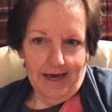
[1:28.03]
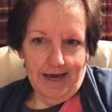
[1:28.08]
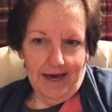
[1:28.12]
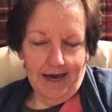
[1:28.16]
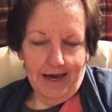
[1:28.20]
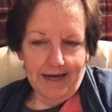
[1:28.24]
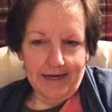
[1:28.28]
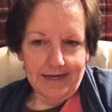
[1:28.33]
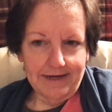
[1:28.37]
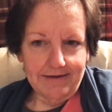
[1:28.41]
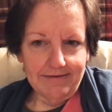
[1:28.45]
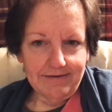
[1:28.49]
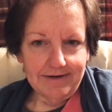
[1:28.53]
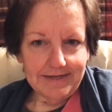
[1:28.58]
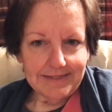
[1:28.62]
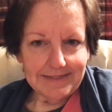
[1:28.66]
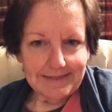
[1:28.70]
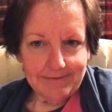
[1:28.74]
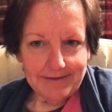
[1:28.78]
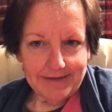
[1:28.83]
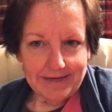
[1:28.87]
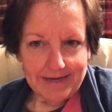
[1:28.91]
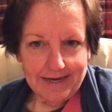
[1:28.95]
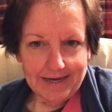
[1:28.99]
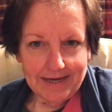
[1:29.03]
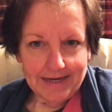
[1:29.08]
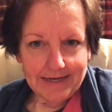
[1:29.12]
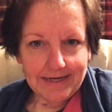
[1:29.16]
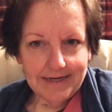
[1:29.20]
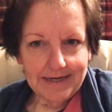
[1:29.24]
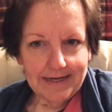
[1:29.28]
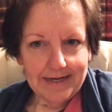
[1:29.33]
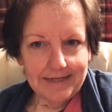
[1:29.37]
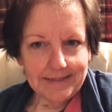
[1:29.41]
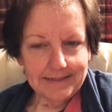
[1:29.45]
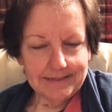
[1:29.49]
And even as I began
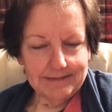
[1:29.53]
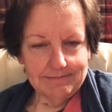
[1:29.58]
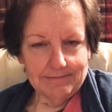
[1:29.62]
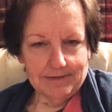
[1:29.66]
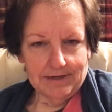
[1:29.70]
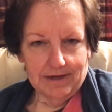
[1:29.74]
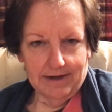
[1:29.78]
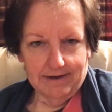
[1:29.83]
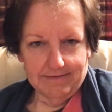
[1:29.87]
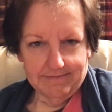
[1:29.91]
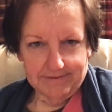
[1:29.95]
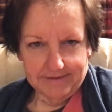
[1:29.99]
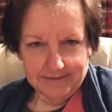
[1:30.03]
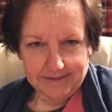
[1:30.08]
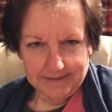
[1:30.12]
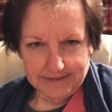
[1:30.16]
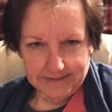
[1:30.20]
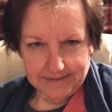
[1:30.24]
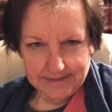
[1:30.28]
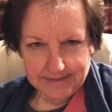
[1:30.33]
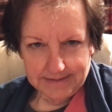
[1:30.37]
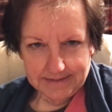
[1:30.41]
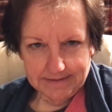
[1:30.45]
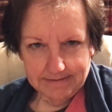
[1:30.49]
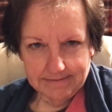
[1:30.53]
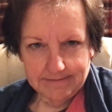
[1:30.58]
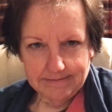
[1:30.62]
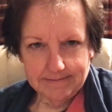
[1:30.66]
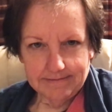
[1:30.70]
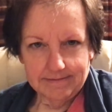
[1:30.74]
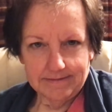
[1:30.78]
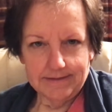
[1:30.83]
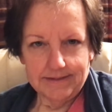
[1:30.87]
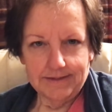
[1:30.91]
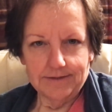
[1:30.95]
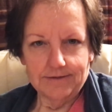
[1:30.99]
to gain some confidence
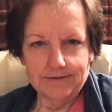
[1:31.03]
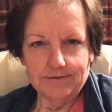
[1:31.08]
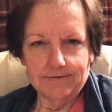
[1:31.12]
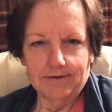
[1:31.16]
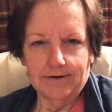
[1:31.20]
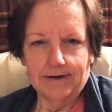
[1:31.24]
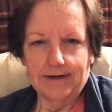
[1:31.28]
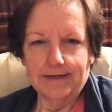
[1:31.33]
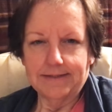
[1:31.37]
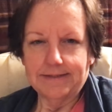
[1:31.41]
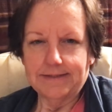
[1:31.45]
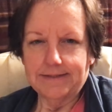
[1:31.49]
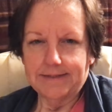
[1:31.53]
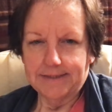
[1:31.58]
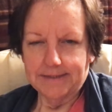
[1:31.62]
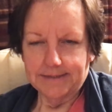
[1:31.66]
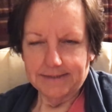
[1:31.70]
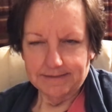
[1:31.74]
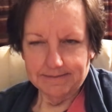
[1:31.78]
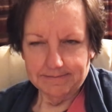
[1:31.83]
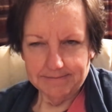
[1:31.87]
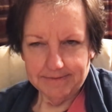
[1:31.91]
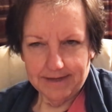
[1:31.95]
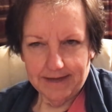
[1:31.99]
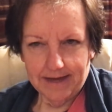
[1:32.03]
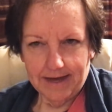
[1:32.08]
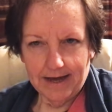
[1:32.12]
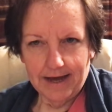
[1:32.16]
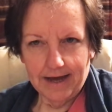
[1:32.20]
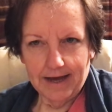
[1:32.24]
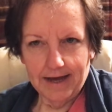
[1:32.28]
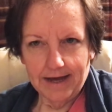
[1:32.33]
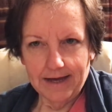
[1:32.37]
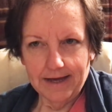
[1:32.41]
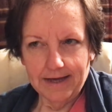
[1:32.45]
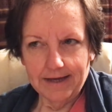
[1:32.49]
in Christ and
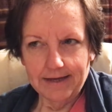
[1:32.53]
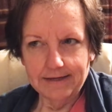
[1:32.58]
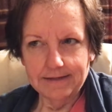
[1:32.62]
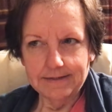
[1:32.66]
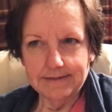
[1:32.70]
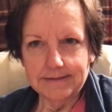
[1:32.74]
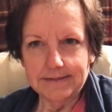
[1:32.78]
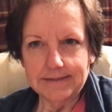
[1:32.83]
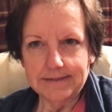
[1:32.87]
I've